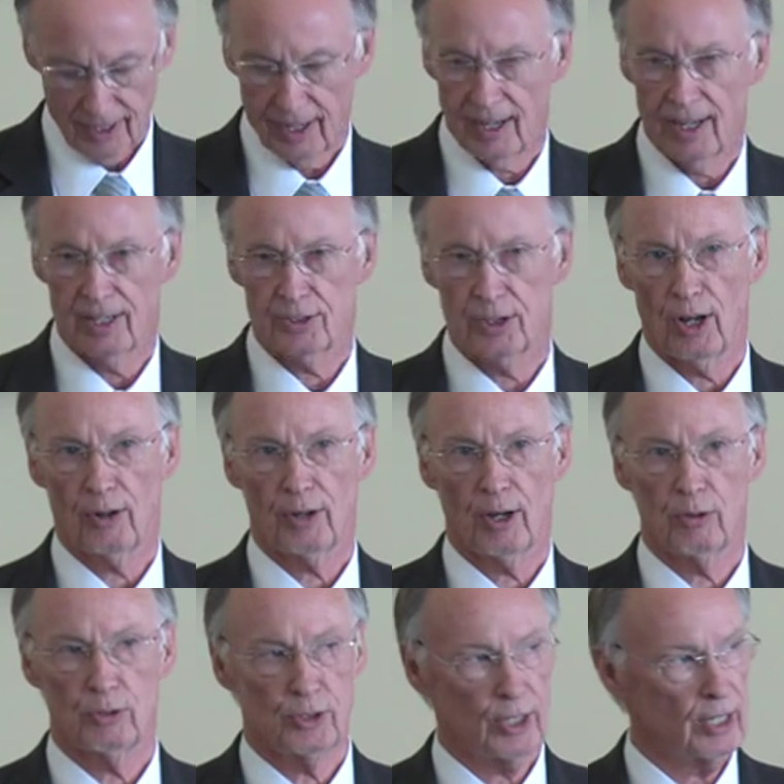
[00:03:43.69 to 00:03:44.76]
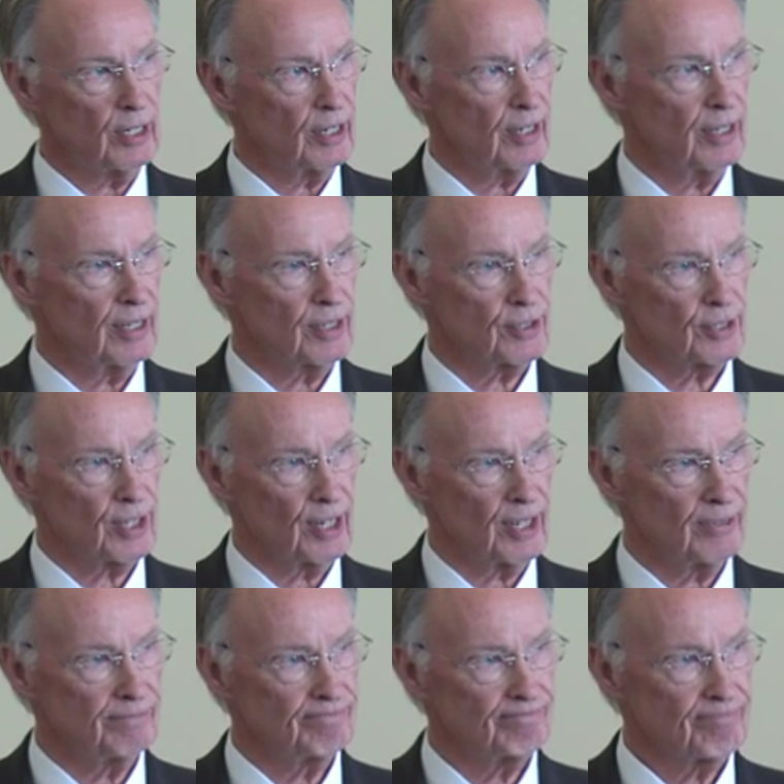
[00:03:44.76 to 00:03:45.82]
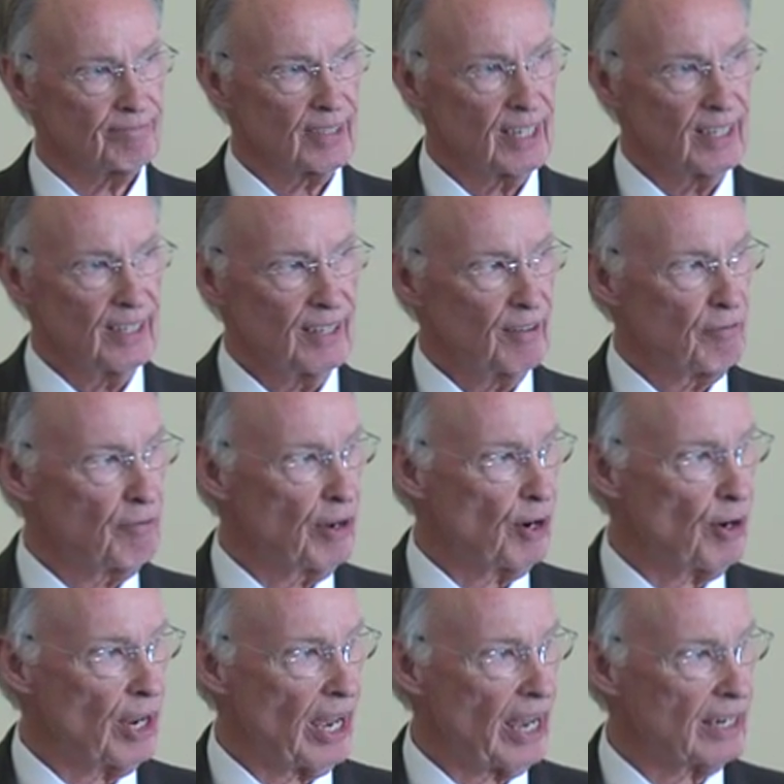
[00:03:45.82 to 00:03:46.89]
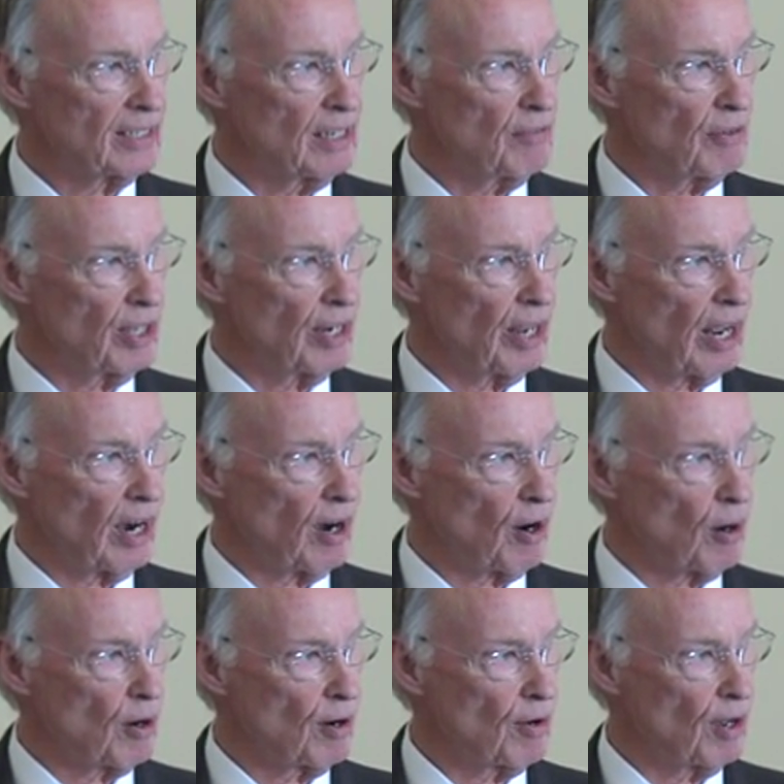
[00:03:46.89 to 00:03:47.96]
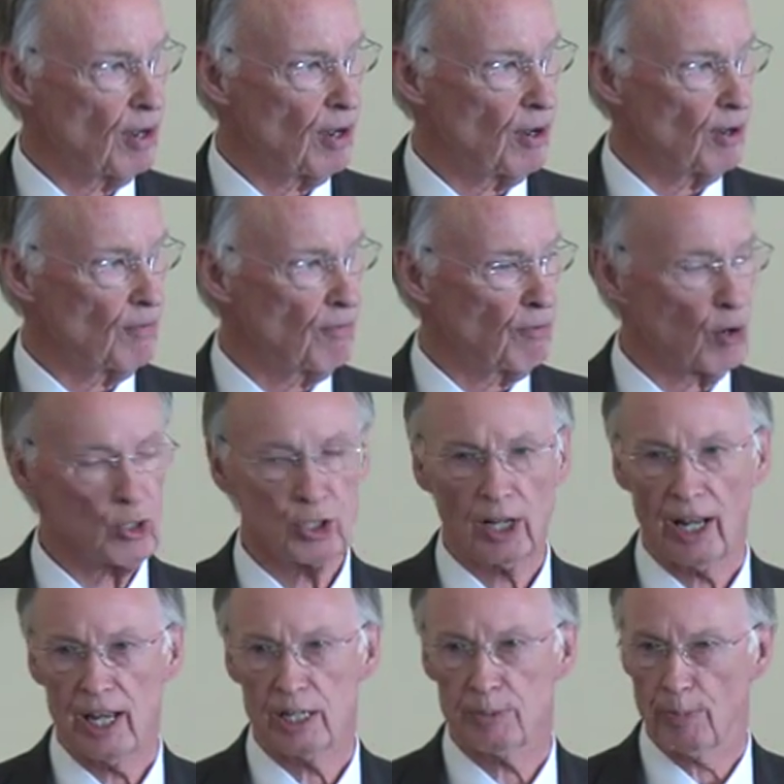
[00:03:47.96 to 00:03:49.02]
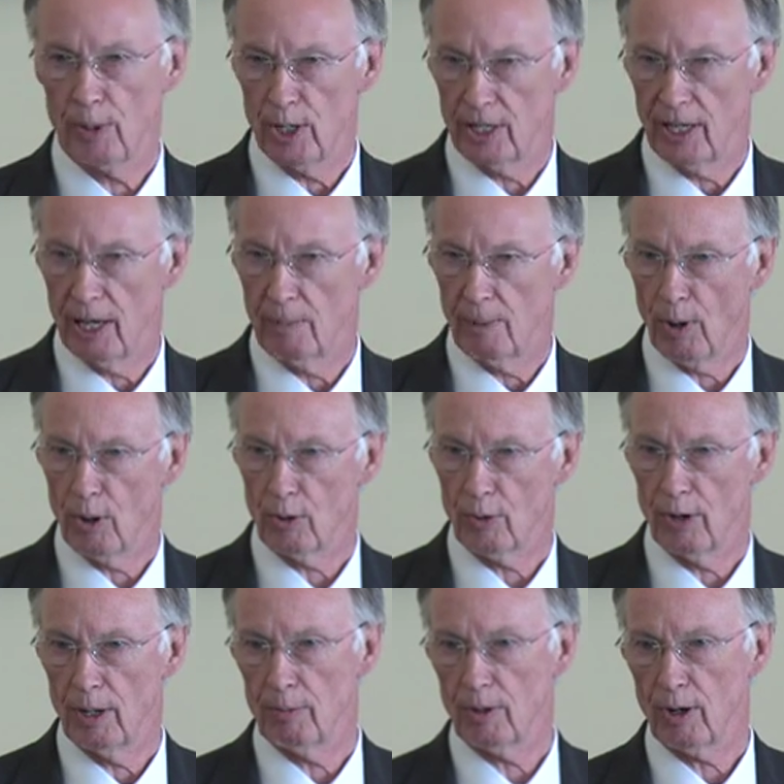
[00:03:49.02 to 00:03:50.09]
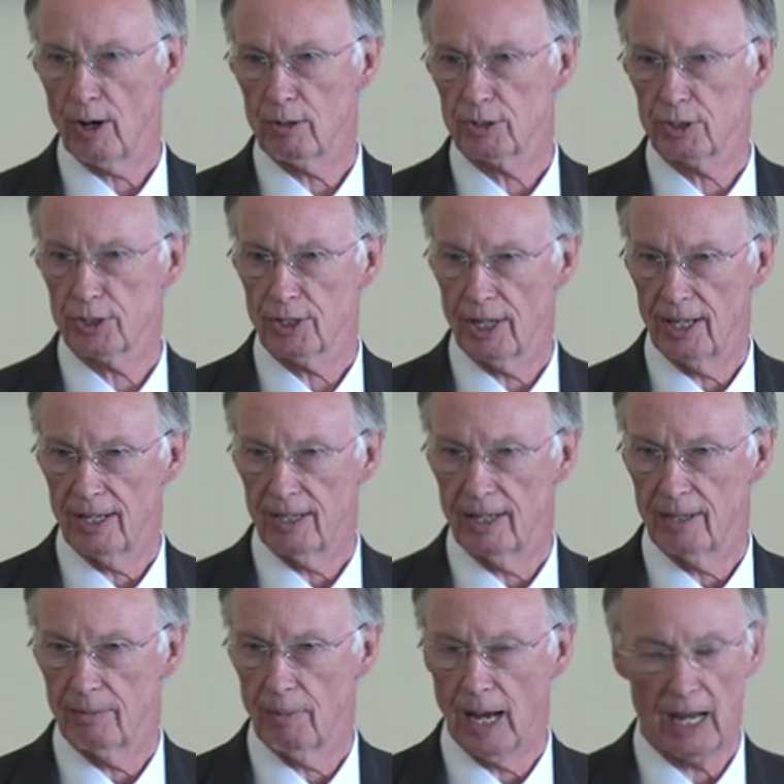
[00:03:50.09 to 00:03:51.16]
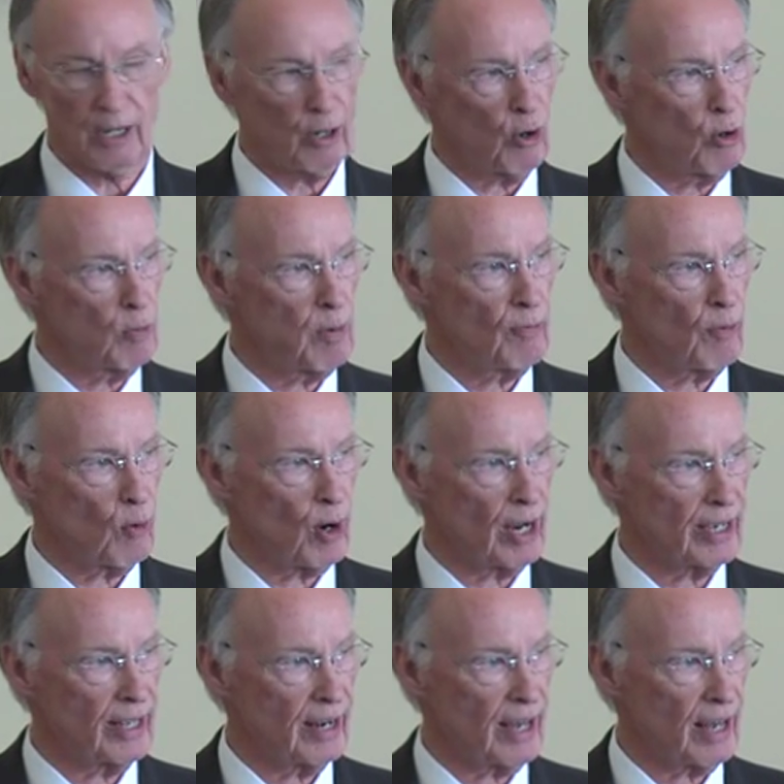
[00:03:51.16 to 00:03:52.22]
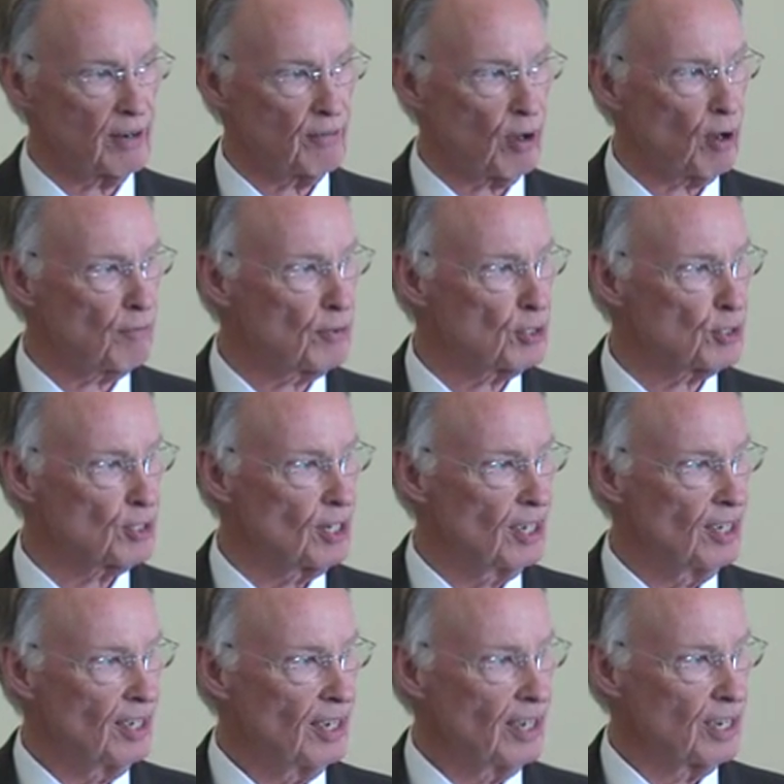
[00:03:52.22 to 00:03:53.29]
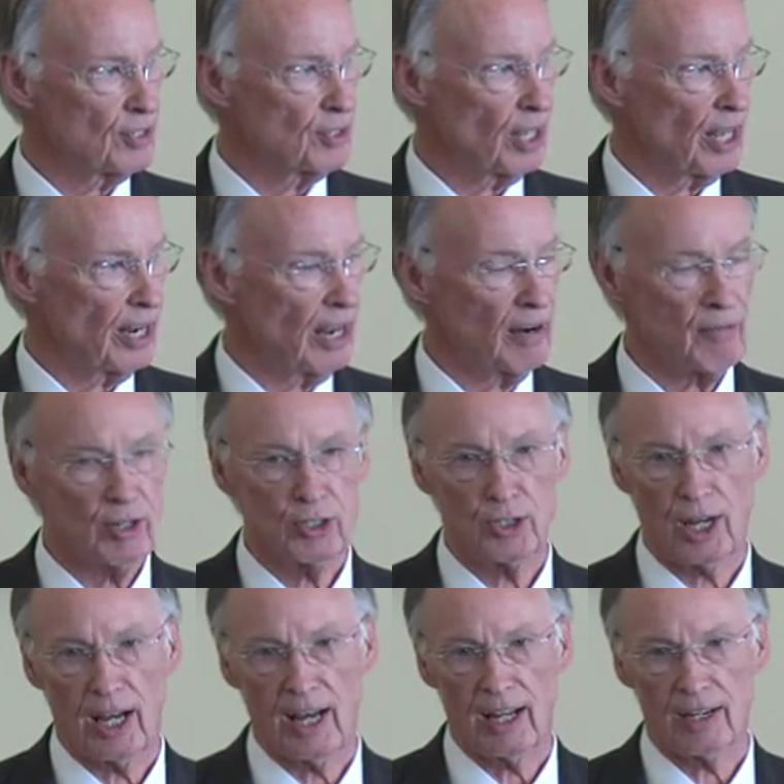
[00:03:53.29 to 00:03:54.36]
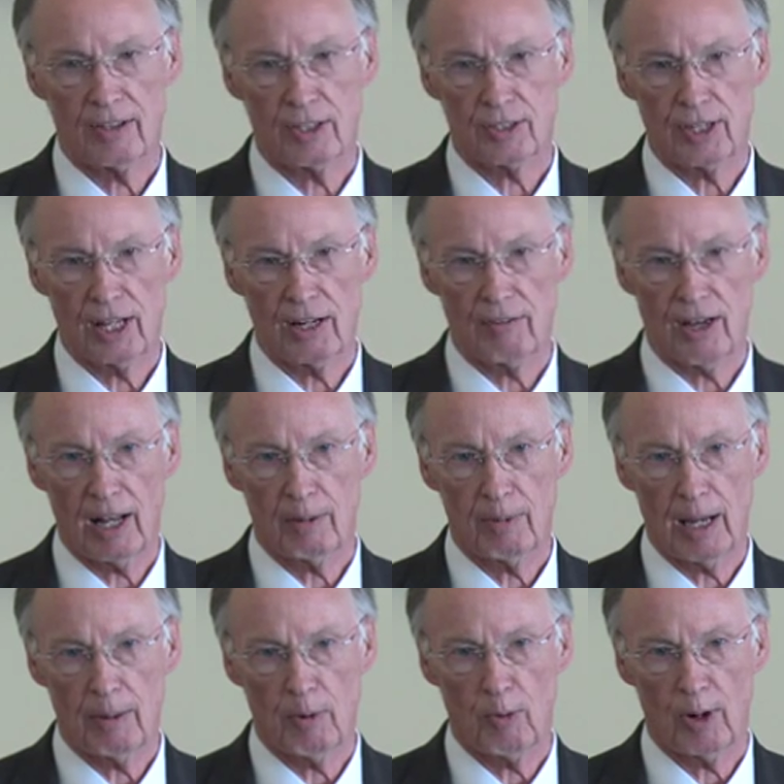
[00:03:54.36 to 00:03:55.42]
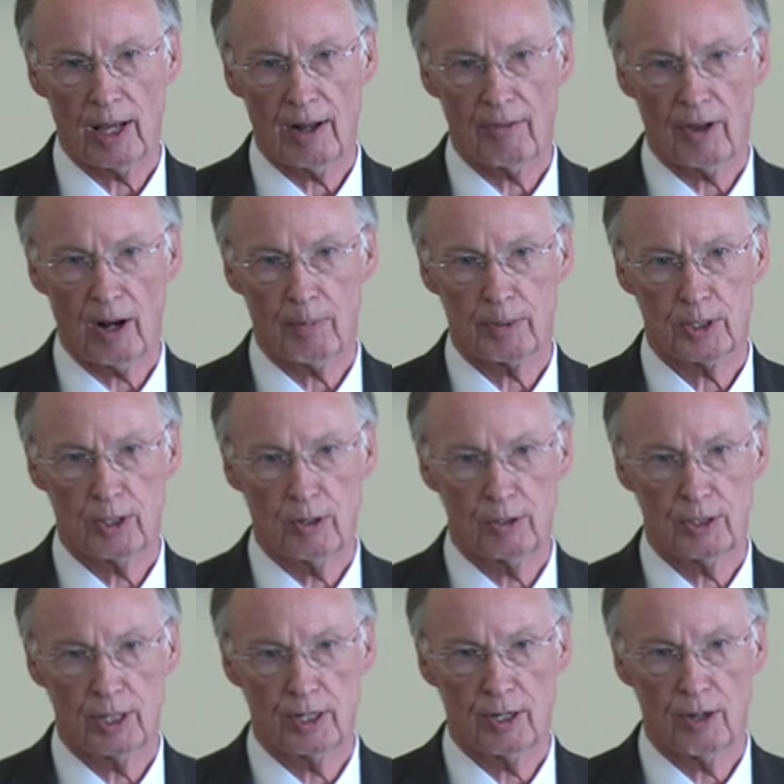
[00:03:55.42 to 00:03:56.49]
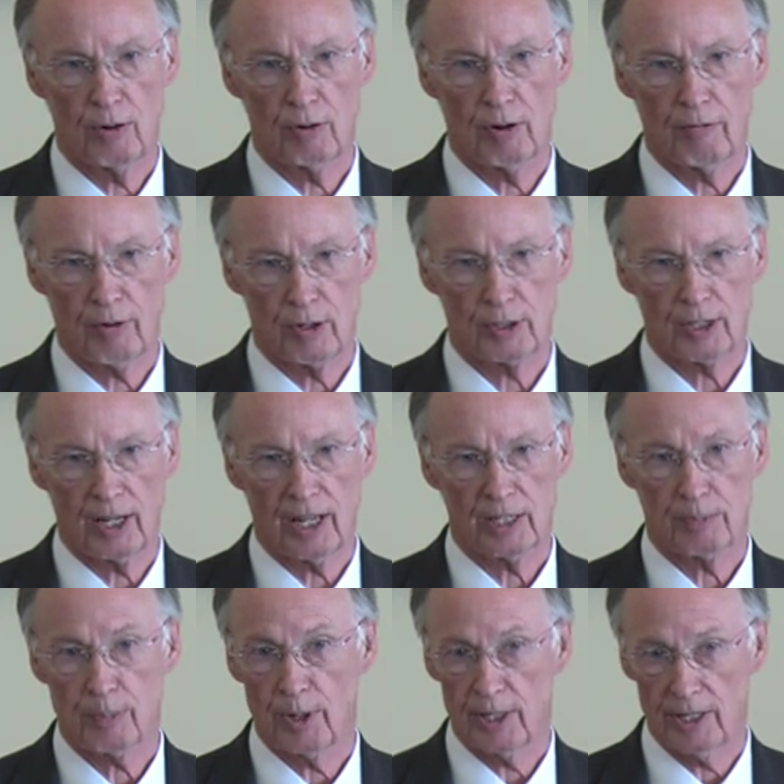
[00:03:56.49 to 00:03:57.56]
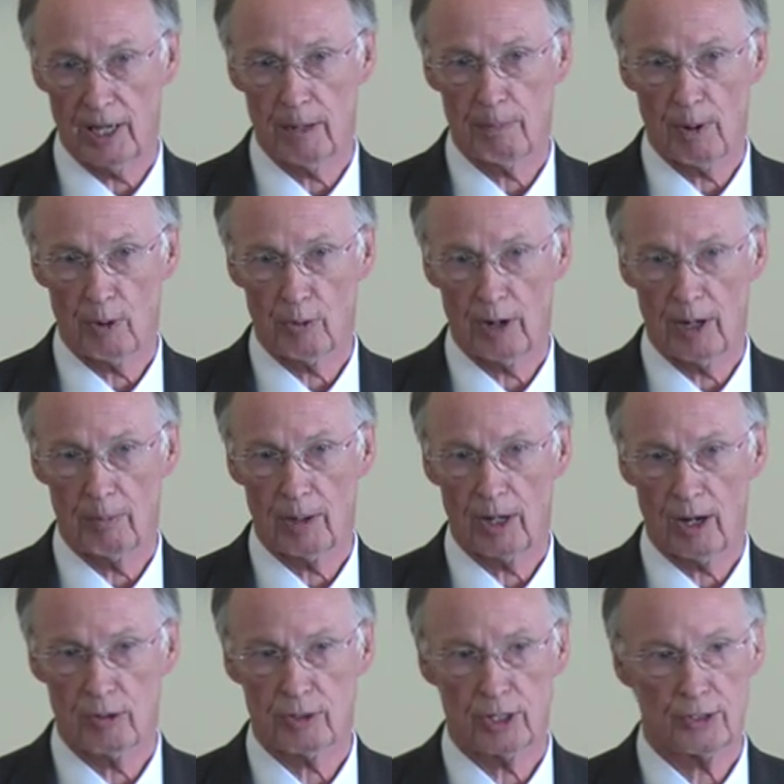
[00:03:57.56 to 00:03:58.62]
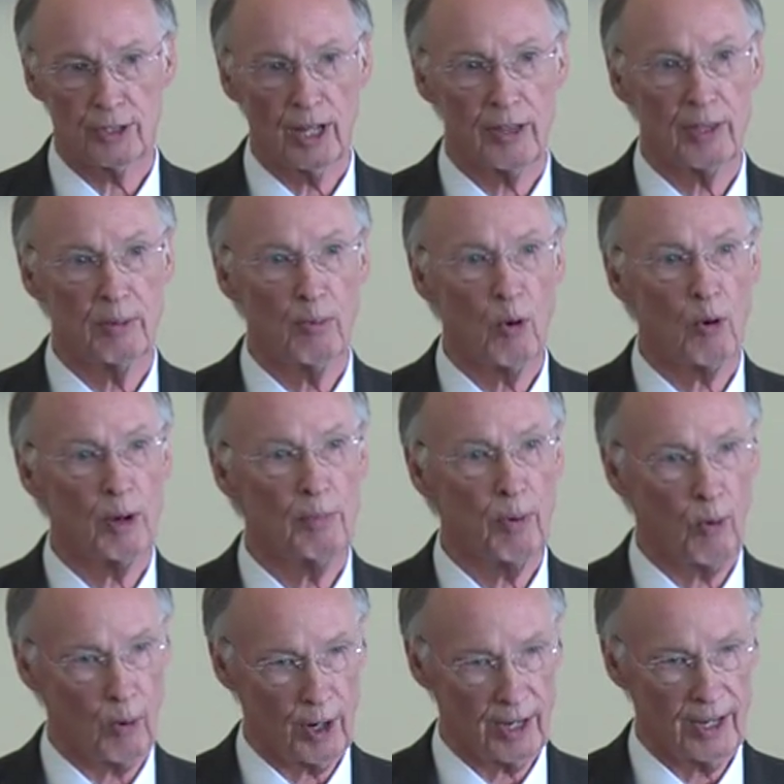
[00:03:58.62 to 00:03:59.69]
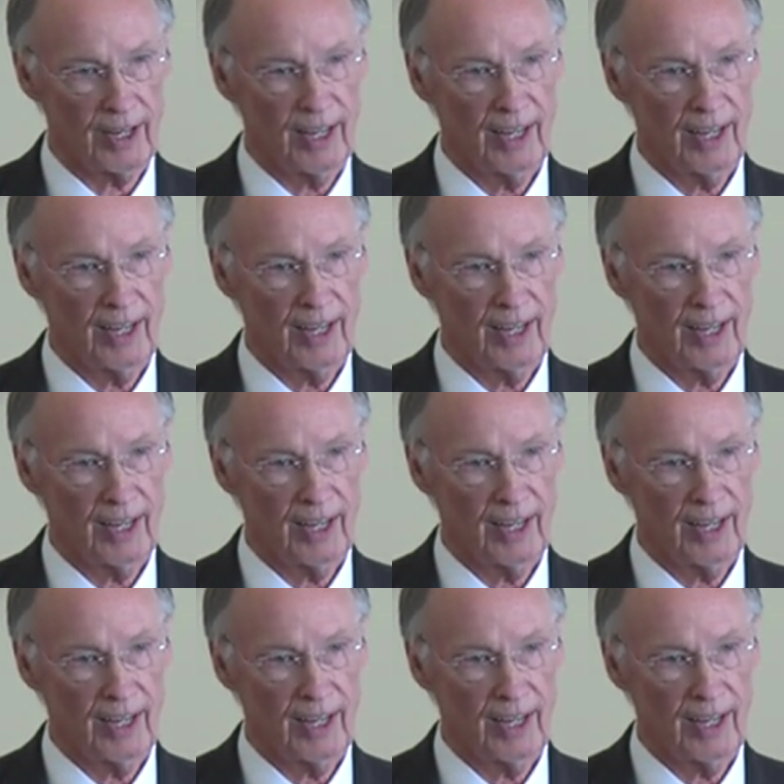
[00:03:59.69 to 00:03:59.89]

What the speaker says: As y'all know, Gina is very active in our first-class pre-K program across the state, and my goal before I get out of office is that every child in the state of Alabama will have the opportunity to go to a first-class pre-K program because there's nothing more important